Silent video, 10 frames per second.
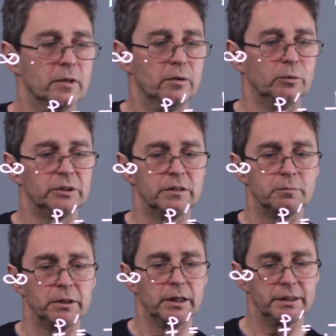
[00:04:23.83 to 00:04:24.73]
Which gives
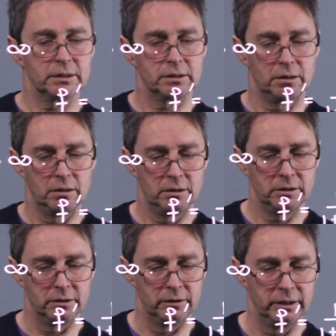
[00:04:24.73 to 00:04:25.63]
me this.
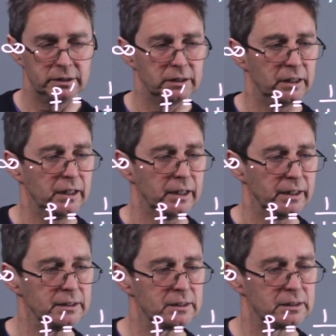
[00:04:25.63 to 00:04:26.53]
So this
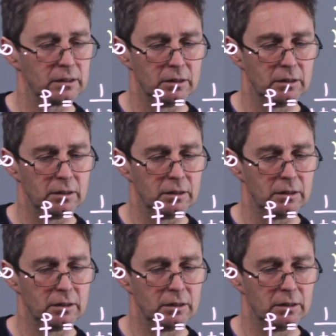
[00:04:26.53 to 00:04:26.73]
is,